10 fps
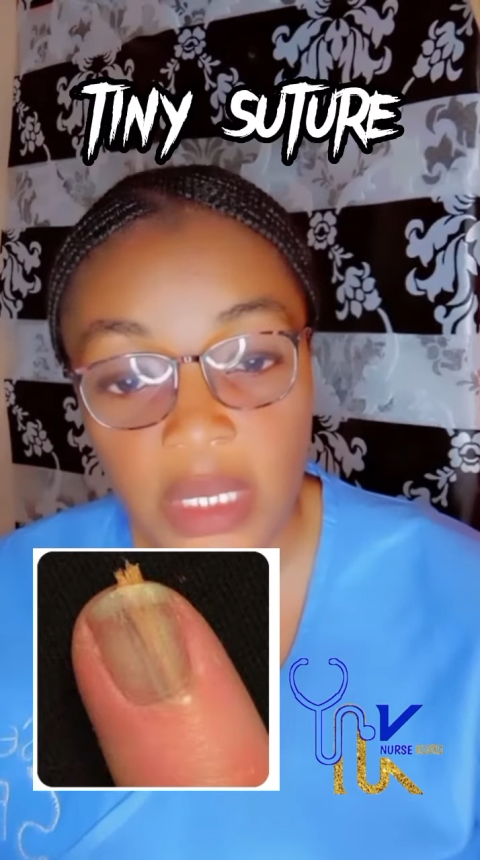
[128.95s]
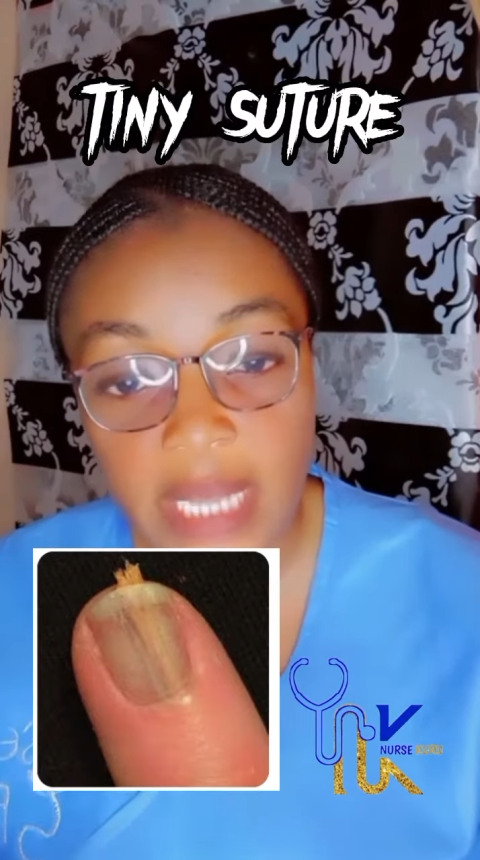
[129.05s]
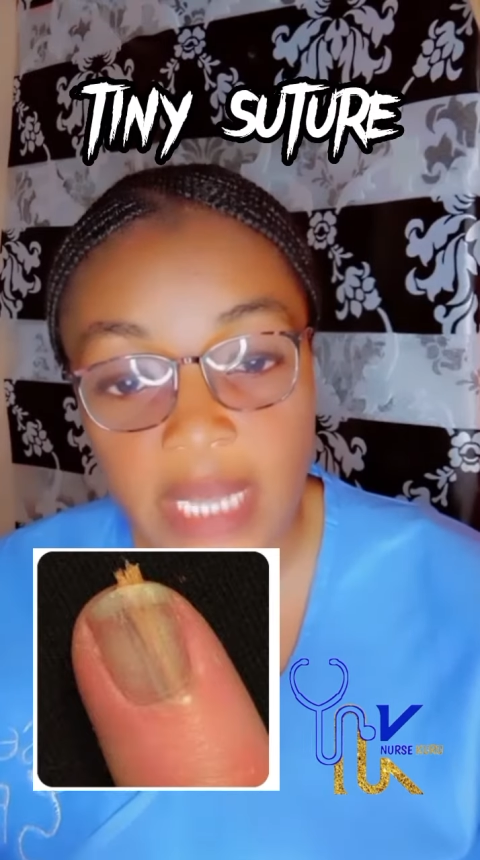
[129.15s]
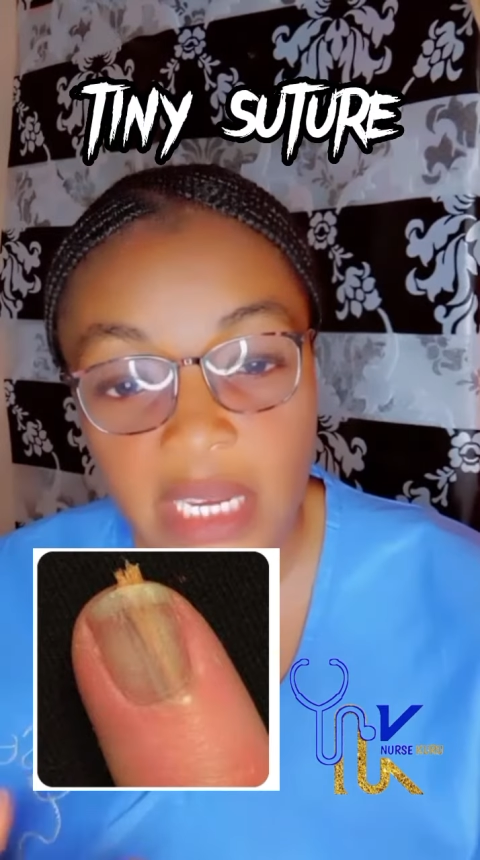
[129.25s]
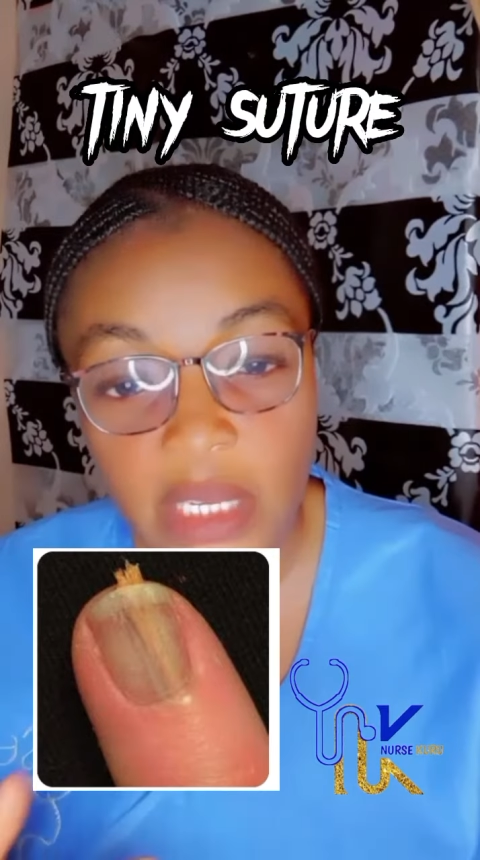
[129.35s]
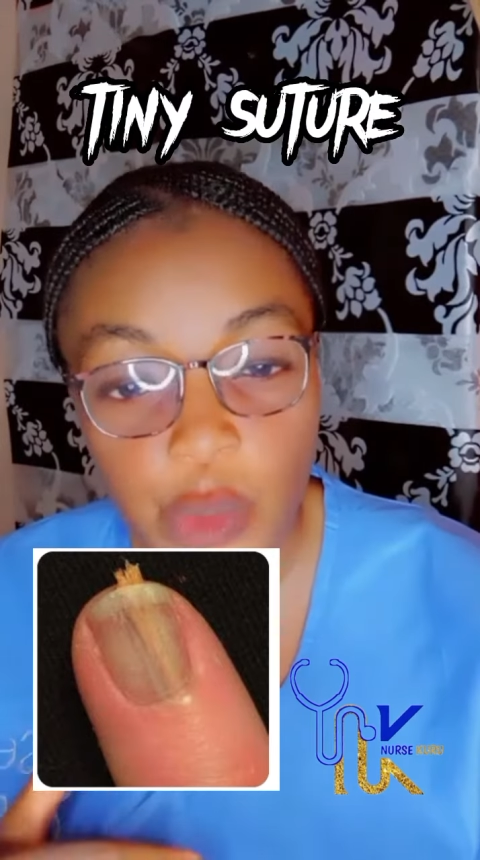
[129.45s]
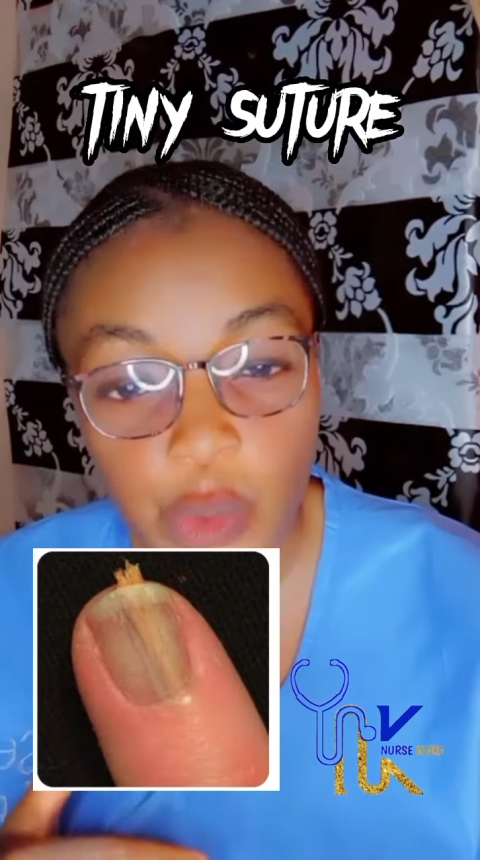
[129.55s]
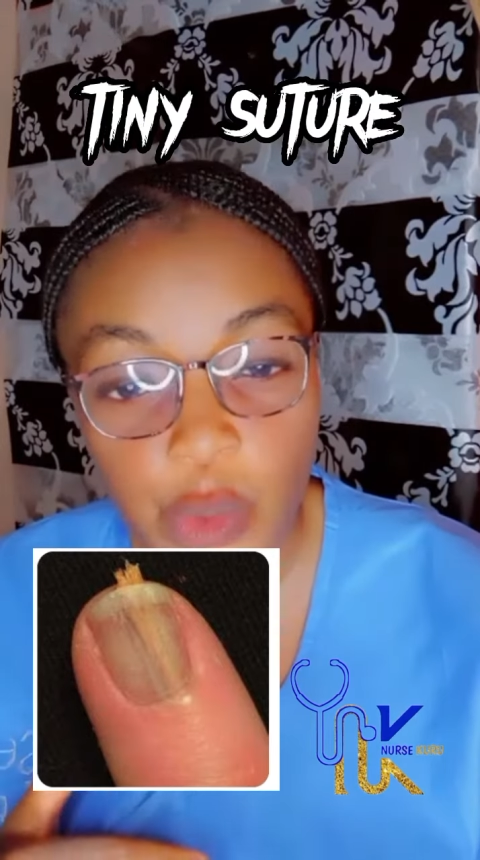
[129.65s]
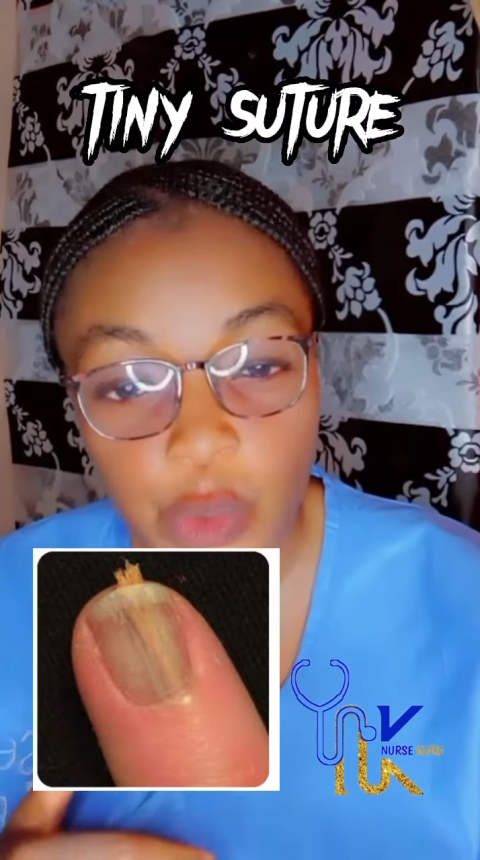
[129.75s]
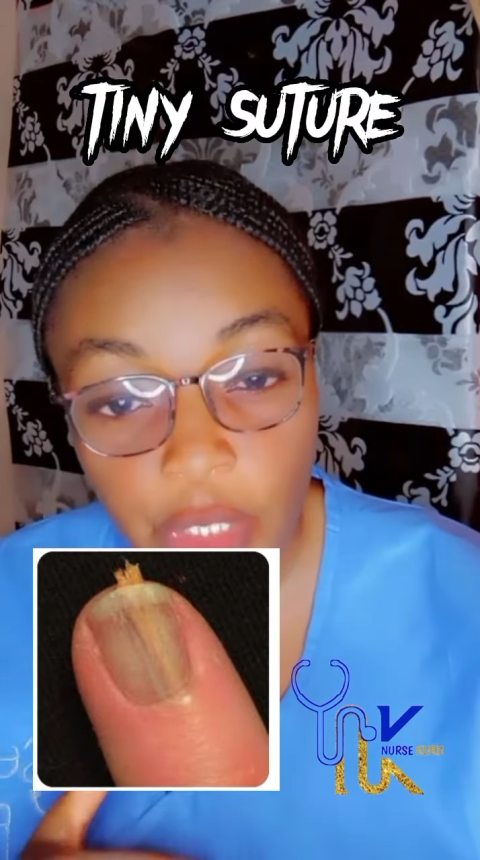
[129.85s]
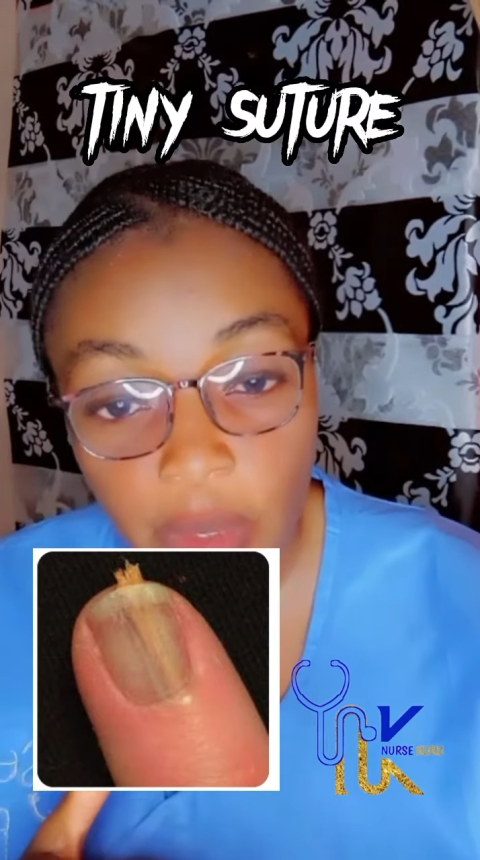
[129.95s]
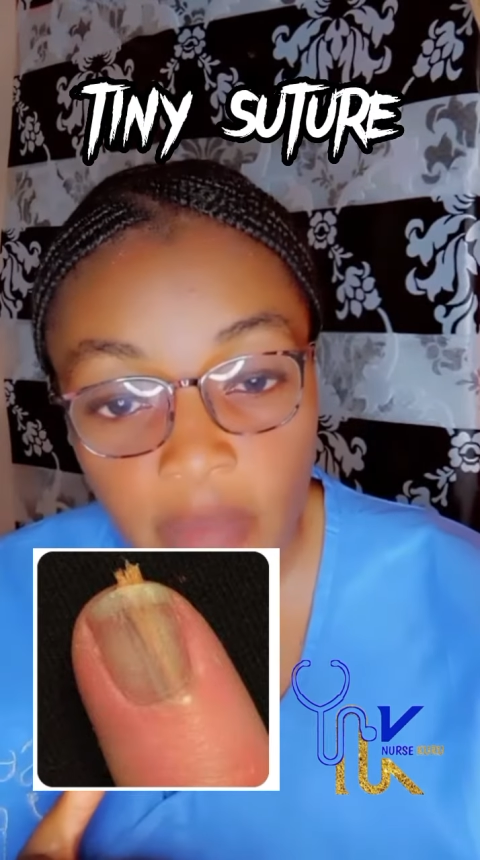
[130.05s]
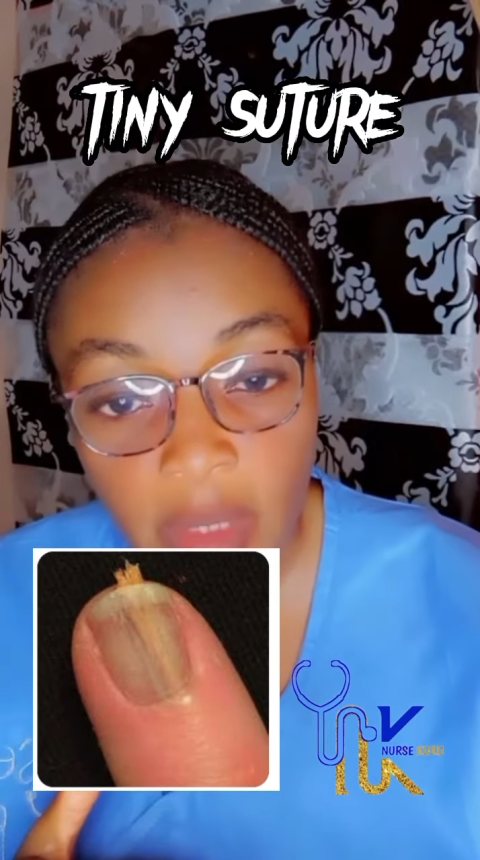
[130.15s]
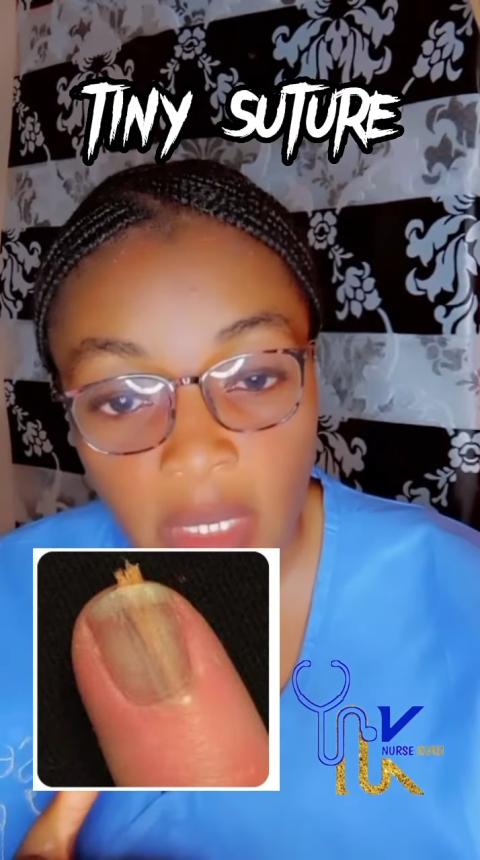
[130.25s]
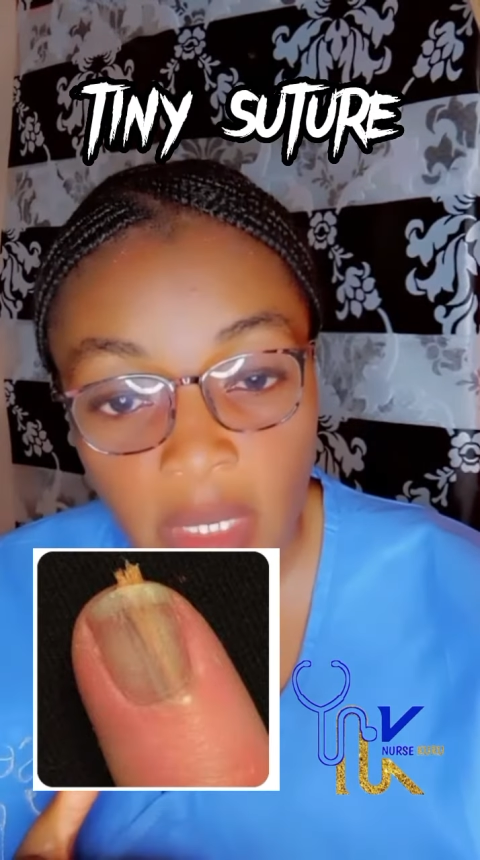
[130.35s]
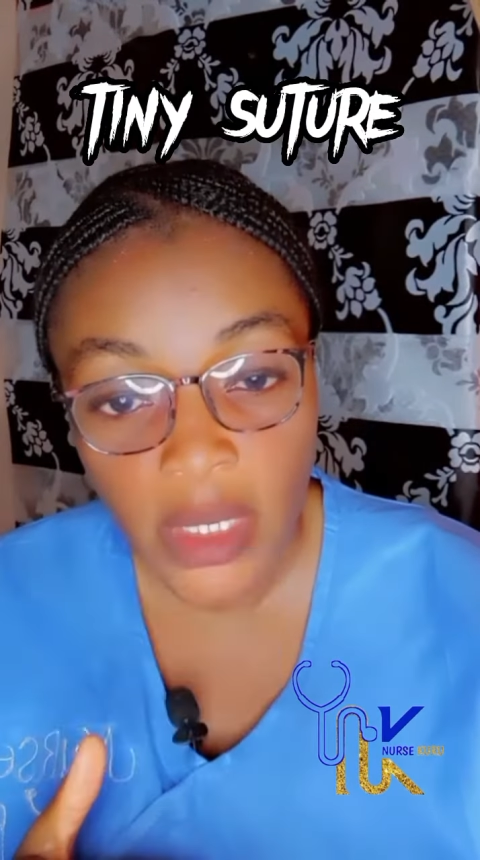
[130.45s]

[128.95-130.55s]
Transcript: tiny suture, can be in